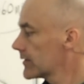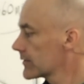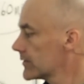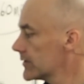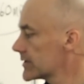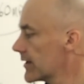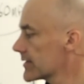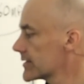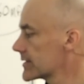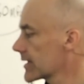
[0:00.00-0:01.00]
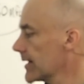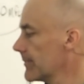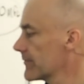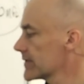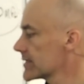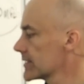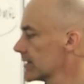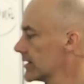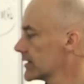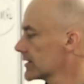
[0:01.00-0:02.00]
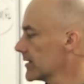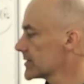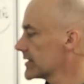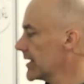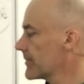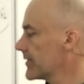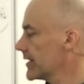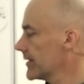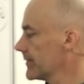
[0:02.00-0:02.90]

Good, so it's circumference times the depth there.